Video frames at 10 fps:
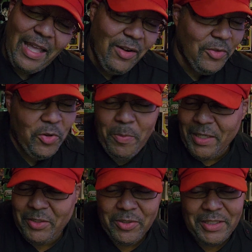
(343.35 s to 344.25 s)
I don't know
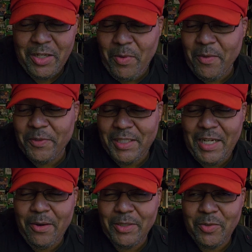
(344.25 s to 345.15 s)
nobody's going to stick around for 10
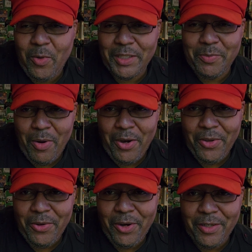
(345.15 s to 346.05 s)
hours and watch
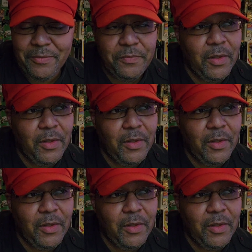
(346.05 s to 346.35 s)
Mario Kart.